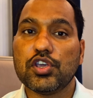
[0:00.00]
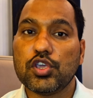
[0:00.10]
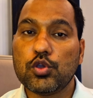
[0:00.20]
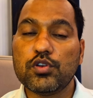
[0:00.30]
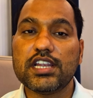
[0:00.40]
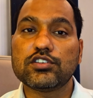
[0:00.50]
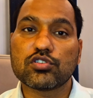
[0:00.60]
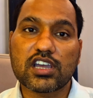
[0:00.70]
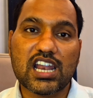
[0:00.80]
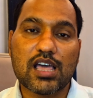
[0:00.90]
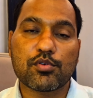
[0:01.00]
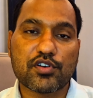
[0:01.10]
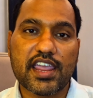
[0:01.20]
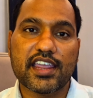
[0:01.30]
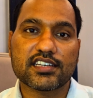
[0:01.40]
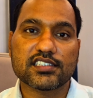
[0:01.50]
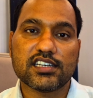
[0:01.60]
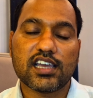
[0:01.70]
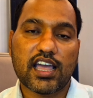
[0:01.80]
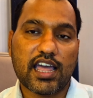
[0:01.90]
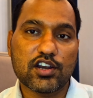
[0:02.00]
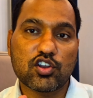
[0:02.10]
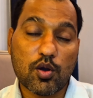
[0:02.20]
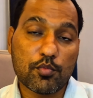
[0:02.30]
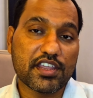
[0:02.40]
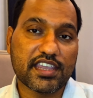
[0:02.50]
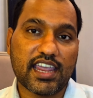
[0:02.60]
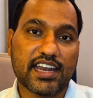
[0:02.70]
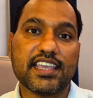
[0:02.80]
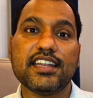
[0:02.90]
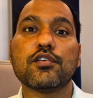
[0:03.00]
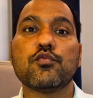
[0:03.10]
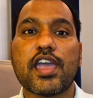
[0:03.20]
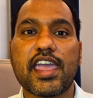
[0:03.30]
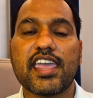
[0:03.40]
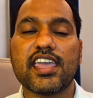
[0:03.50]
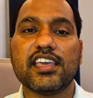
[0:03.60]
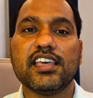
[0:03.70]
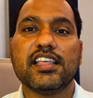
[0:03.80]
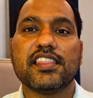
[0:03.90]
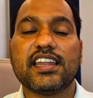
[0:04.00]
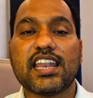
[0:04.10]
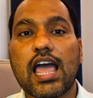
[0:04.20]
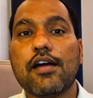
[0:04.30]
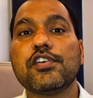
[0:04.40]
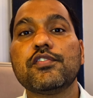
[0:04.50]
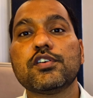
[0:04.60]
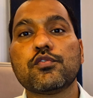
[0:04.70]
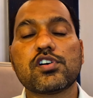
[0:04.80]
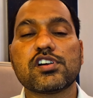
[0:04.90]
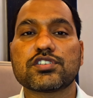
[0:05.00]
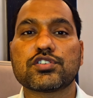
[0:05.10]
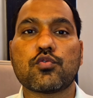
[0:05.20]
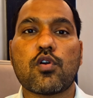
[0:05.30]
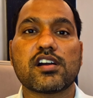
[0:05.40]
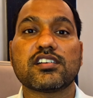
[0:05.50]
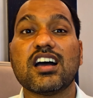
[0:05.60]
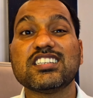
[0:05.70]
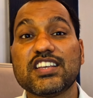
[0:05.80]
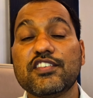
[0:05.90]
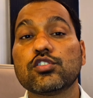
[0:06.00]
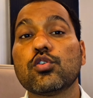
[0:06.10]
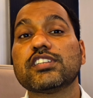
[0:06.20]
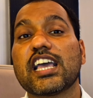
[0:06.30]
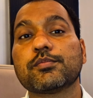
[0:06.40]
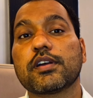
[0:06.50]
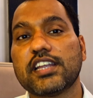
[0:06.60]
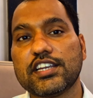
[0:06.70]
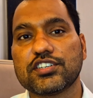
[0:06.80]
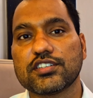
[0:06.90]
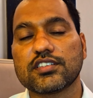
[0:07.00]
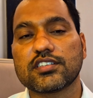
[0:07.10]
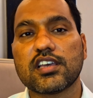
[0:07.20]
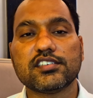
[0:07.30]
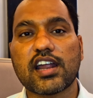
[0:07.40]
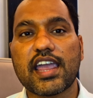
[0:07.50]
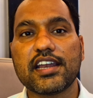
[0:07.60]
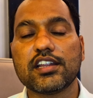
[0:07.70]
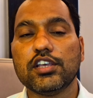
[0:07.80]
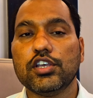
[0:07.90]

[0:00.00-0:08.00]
you need to collaborate and communicate in a way that everyone works toward achieving those expectations, right?